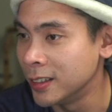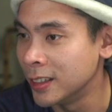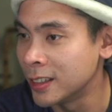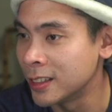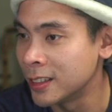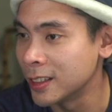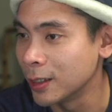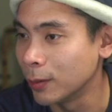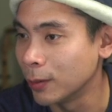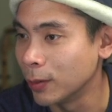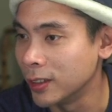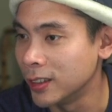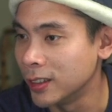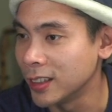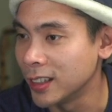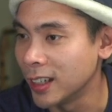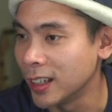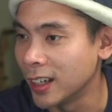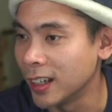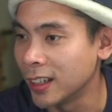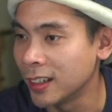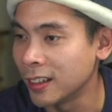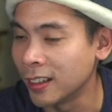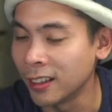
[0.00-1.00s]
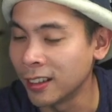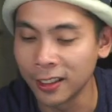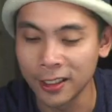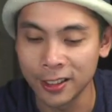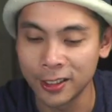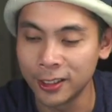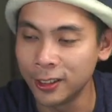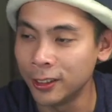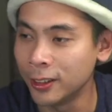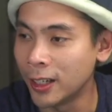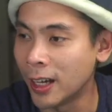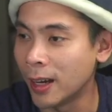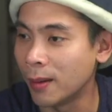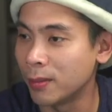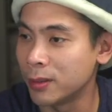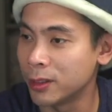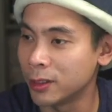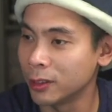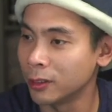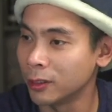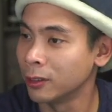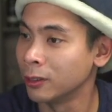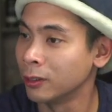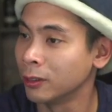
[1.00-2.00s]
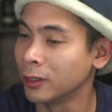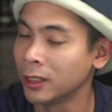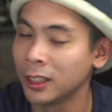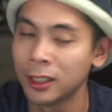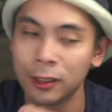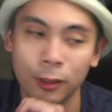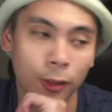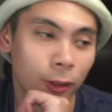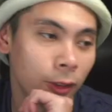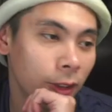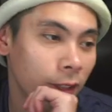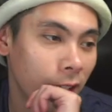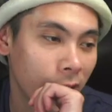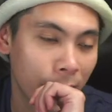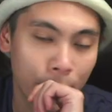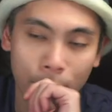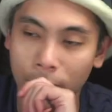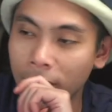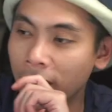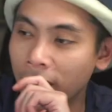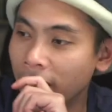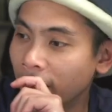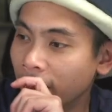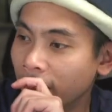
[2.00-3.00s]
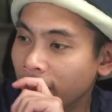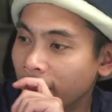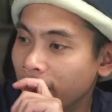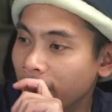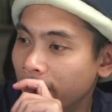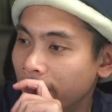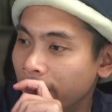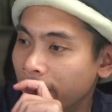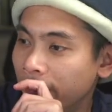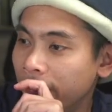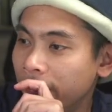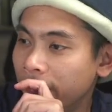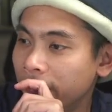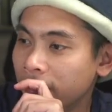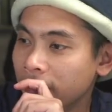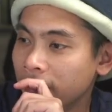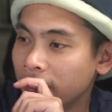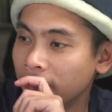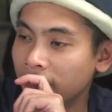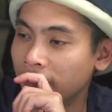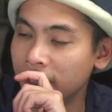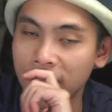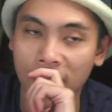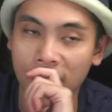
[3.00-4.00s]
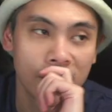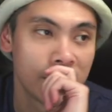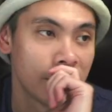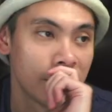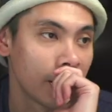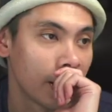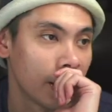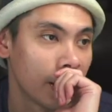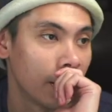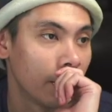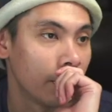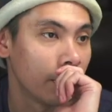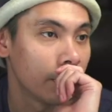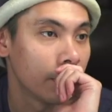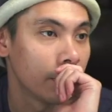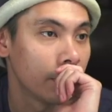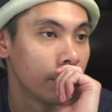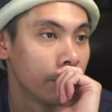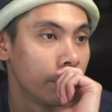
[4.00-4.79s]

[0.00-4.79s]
it's the one to get, unless you absolutely don't like brown. But yeah, check it out.